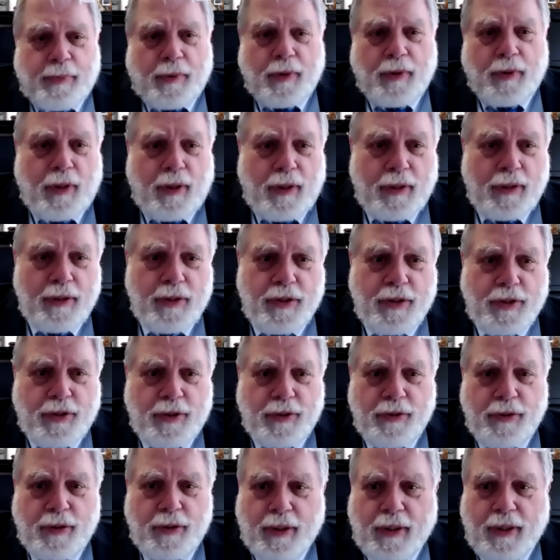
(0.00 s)
belongs
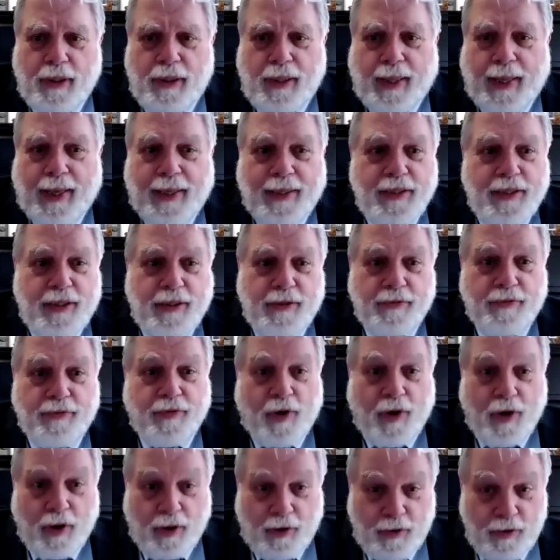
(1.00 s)
to the class of
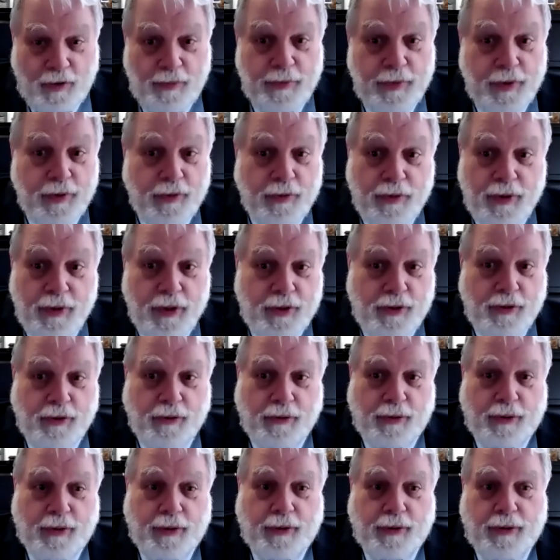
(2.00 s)
autoimmune
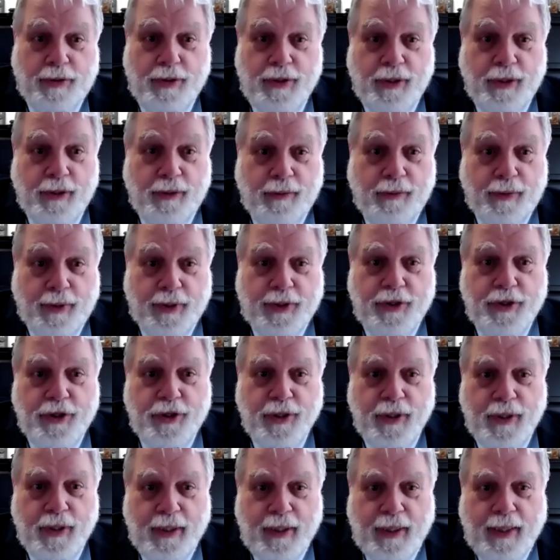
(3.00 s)
disorders in which
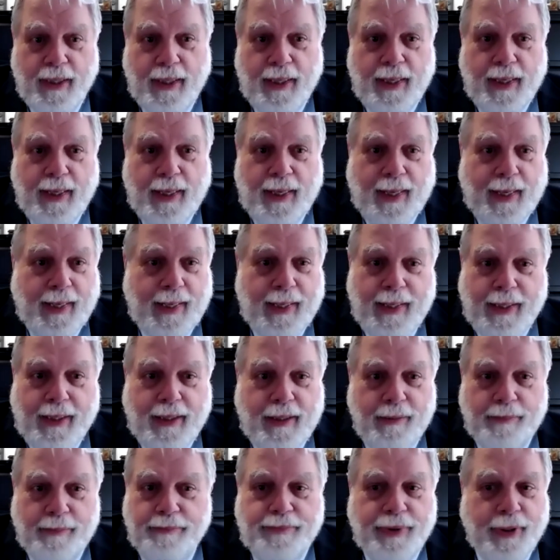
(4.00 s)
a
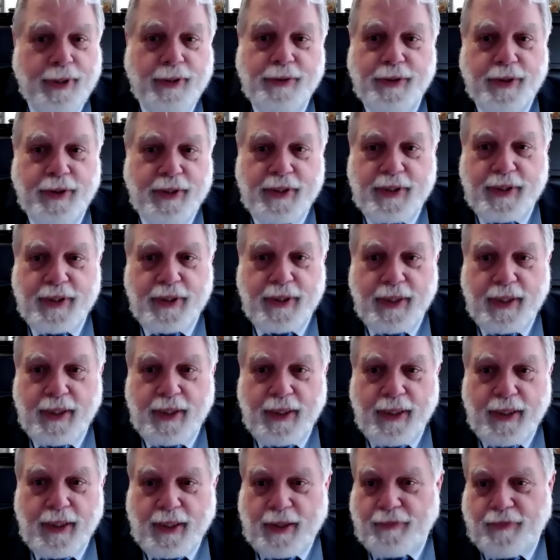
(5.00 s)
component
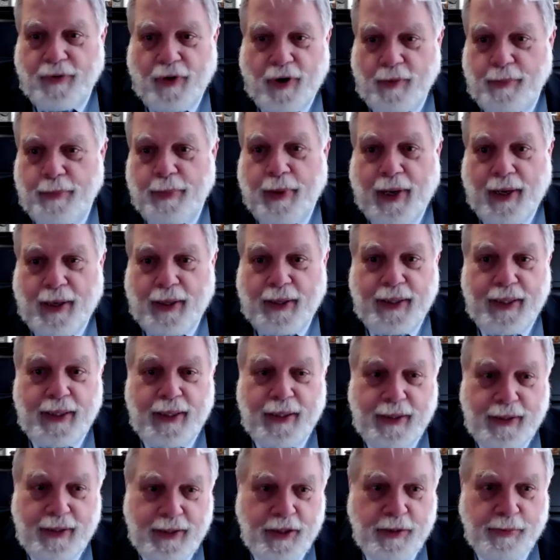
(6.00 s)
of our body,
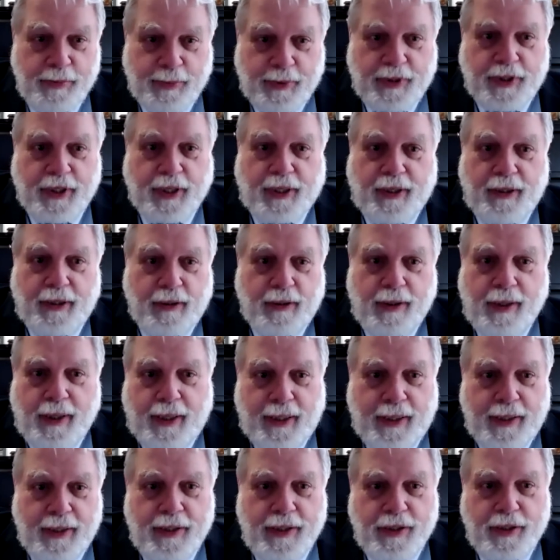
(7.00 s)
and in this particular
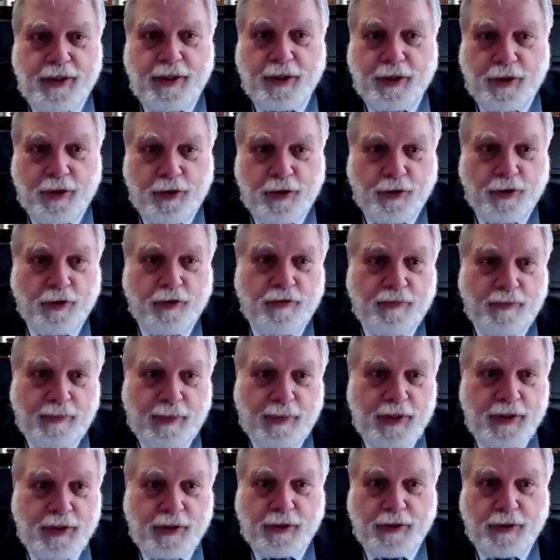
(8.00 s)
case, the nerve
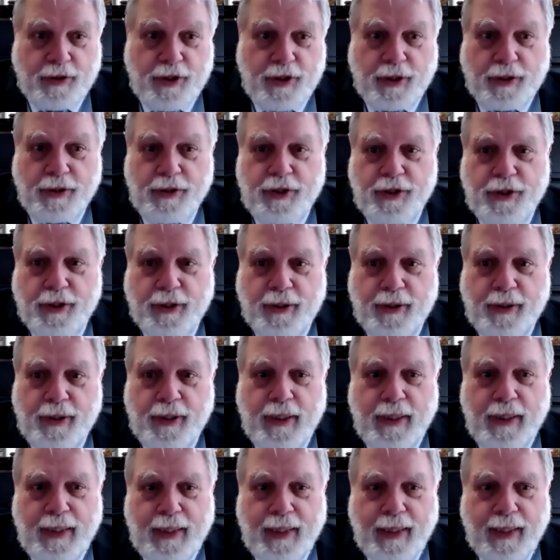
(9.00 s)
muscle junction,
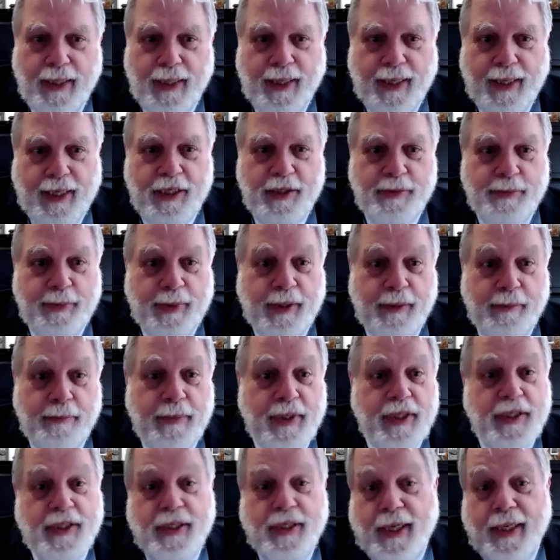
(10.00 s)
has been
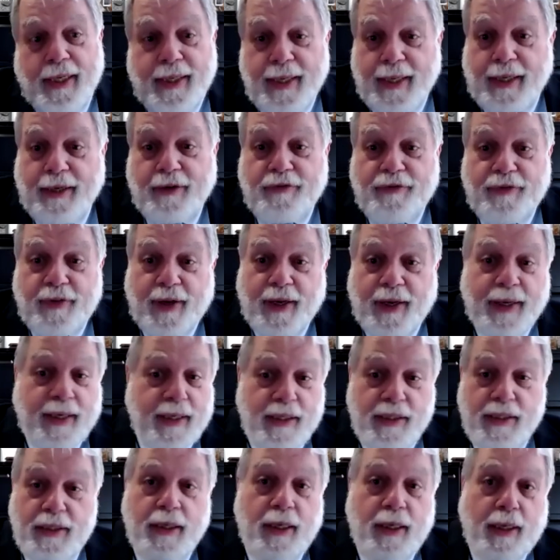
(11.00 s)
misidentified
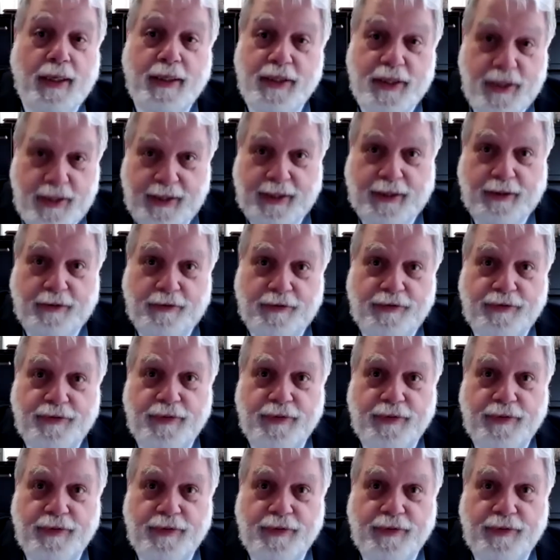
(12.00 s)
as non-self.